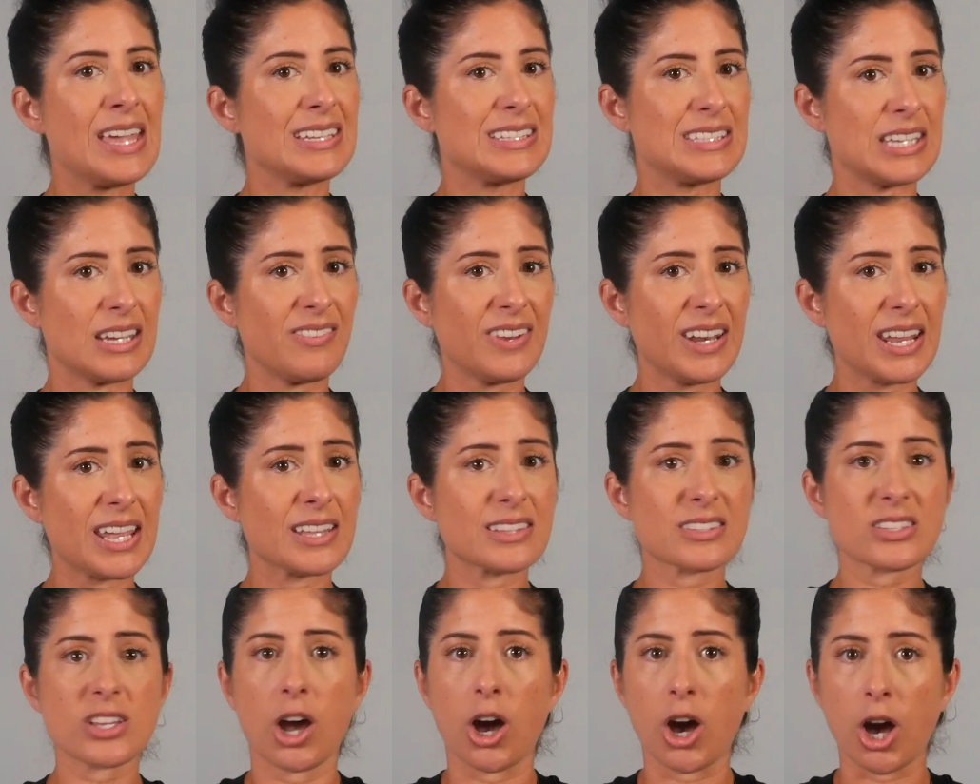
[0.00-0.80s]

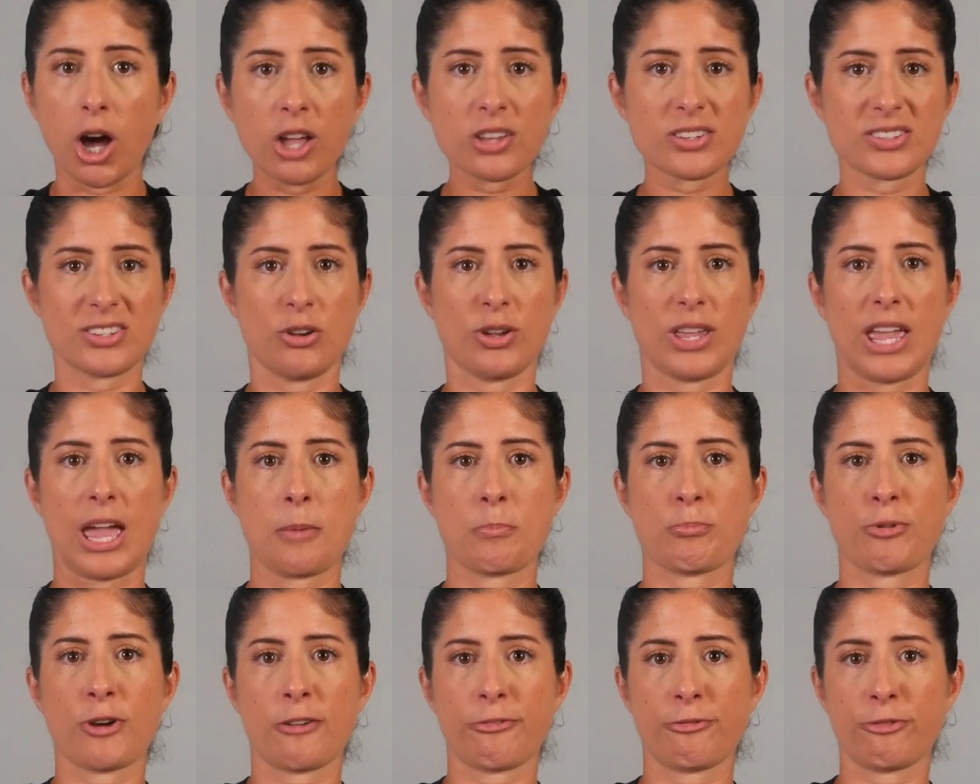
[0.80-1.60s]
Dividends also
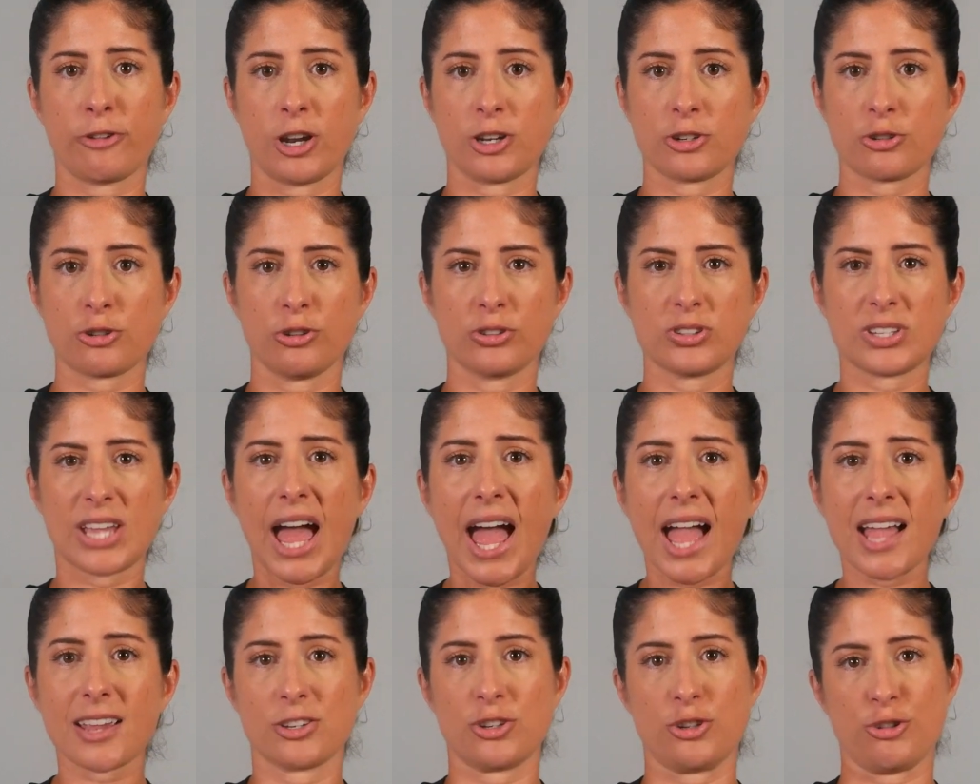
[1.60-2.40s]
get preferential
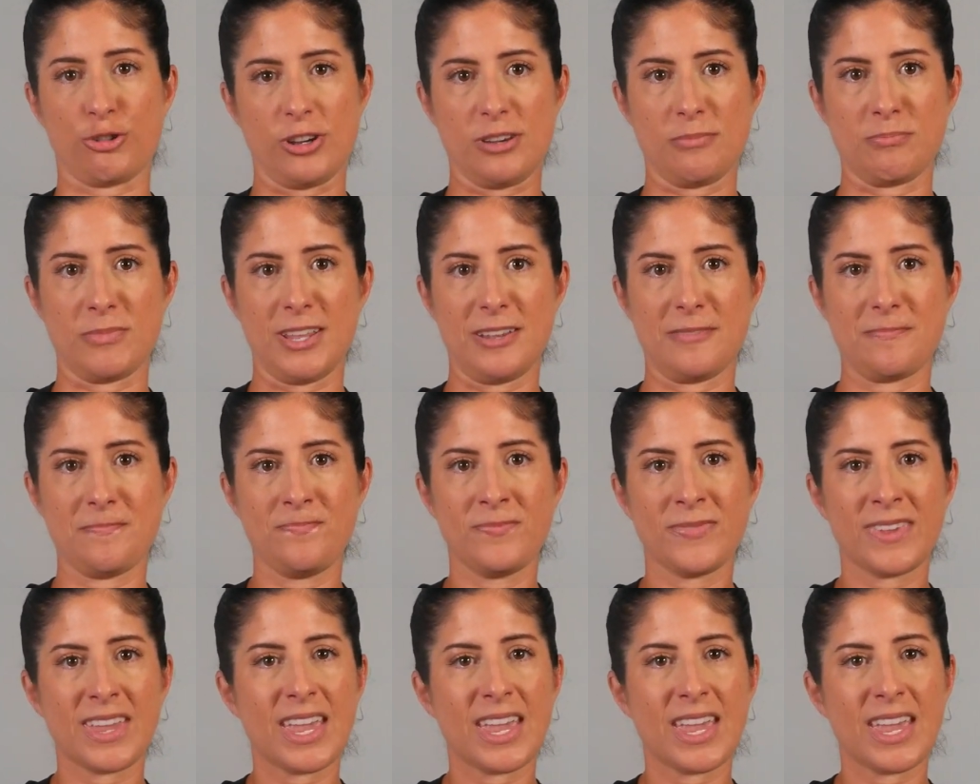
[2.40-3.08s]
tax treatment.